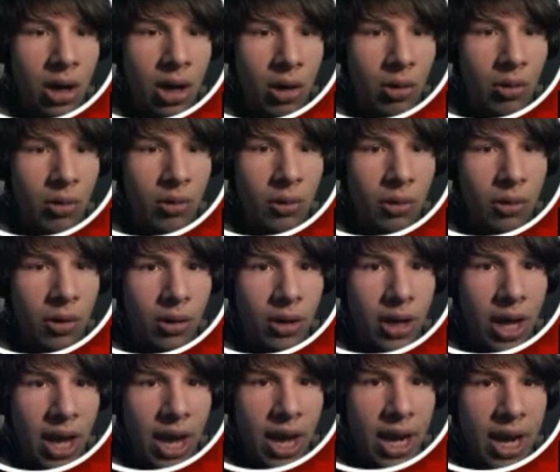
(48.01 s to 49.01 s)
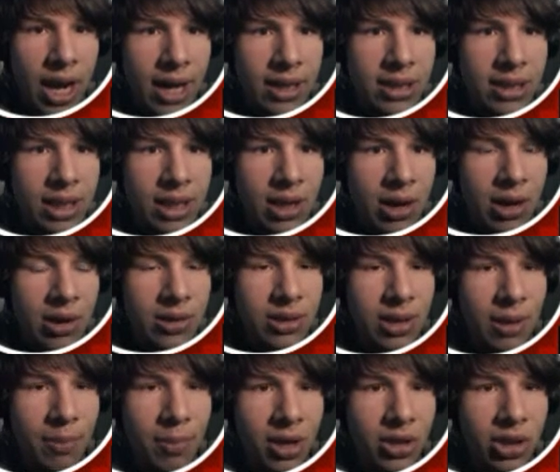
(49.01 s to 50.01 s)
Oh, okay. I see
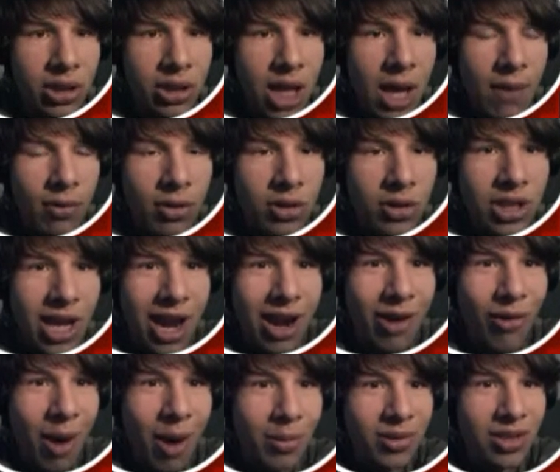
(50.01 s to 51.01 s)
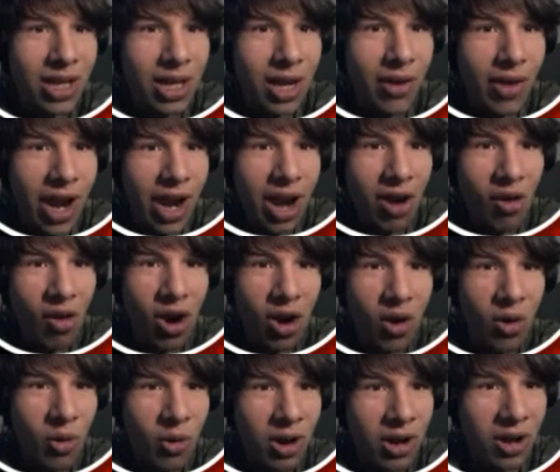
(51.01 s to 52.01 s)
there's a bunch of levels that represent an
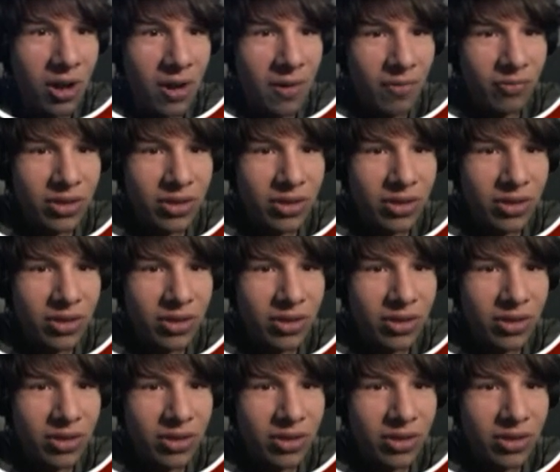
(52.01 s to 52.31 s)
arrow.